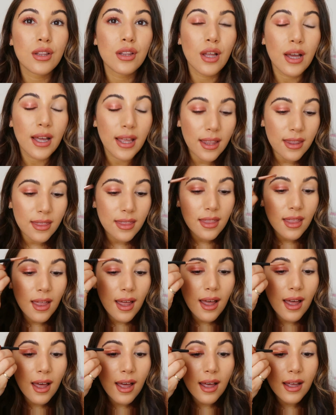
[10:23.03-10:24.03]
Look at
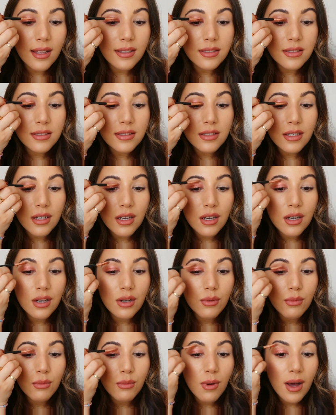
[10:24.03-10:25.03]
that.
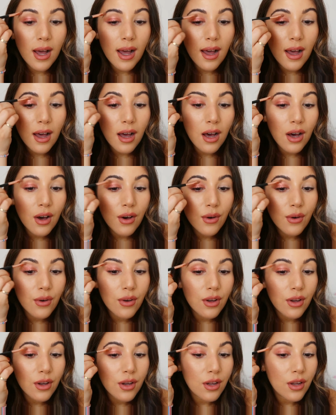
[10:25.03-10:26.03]
Oh wow,